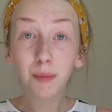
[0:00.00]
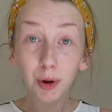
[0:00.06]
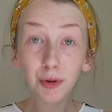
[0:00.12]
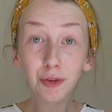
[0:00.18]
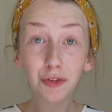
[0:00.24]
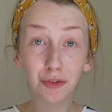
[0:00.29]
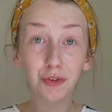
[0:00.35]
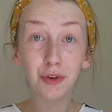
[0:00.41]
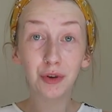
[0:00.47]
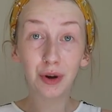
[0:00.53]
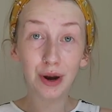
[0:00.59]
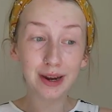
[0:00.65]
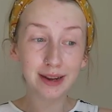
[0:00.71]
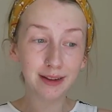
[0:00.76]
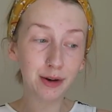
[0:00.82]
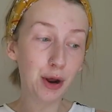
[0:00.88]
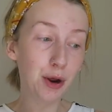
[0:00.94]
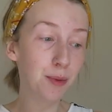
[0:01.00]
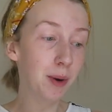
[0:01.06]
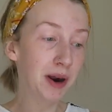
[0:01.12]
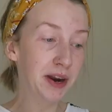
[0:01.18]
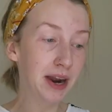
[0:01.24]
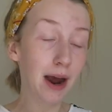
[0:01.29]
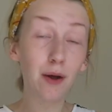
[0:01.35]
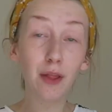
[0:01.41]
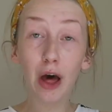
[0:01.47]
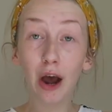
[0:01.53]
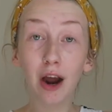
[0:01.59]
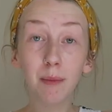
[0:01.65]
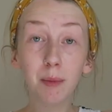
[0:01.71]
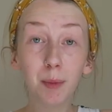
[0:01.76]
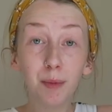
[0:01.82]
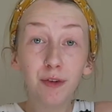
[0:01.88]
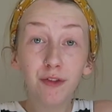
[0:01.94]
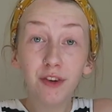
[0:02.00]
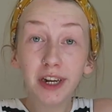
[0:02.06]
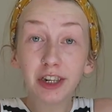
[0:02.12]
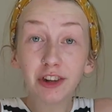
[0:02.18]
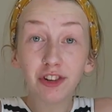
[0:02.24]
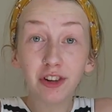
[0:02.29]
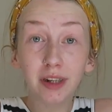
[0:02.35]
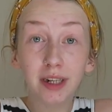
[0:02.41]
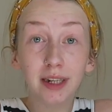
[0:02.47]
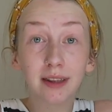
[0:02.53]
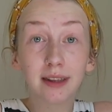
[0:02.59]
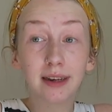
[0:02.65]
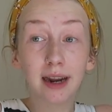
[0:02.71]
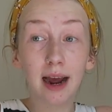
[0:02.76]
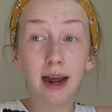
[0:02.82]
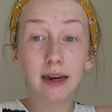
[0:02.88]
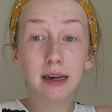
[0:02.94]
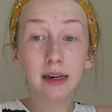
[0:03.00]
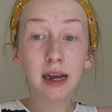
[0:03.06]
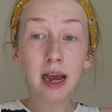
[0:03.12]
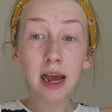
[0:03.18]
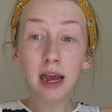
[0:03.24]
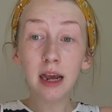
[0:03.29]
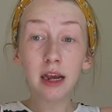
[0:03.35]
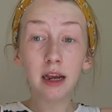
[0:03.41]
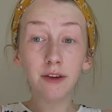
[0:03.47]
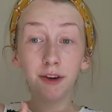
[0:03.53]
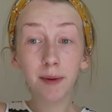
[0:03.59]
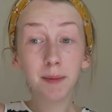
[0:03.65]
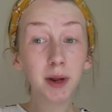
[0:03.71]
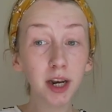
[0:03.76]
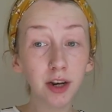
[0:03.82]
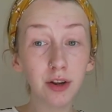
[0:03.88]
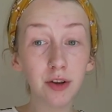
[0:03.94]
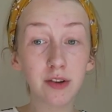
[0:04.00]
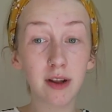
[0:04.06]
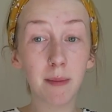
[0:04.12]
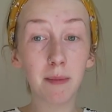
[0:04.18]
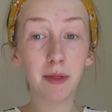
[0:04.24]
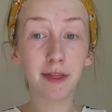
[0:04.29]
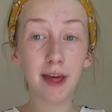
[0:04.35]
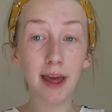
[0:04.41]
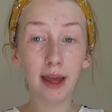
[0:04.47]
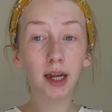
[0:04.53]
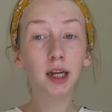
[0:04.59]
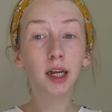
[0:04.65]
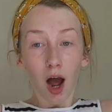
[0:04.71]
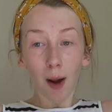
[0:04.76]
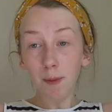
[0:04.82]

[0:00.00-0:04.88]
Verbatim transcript: Most of you guys know by now that I'm a perfectionist and if I'm going to do something,